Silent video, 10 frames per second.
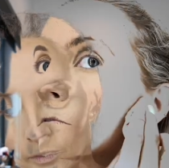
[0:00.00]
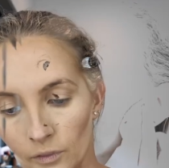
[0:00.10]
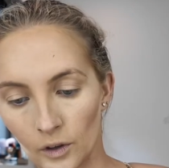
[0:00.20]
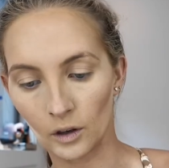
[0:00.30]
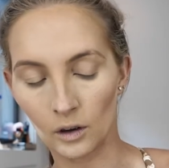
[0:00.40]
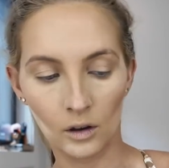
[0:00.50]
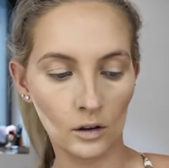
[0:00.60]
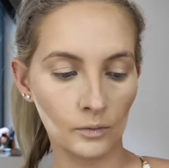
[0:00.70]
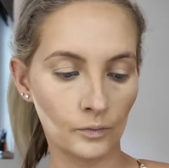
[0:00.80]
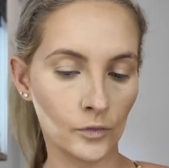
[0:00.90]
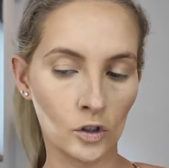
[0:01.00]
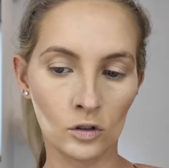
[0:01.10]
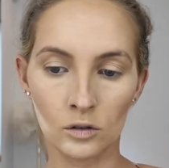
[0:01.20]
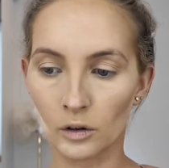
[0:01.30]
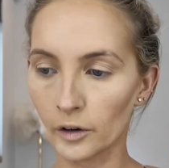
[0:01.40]
Okay,
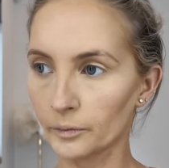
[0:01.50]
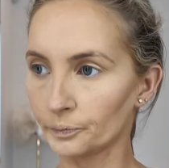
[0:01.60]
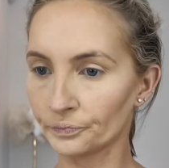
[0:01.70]
so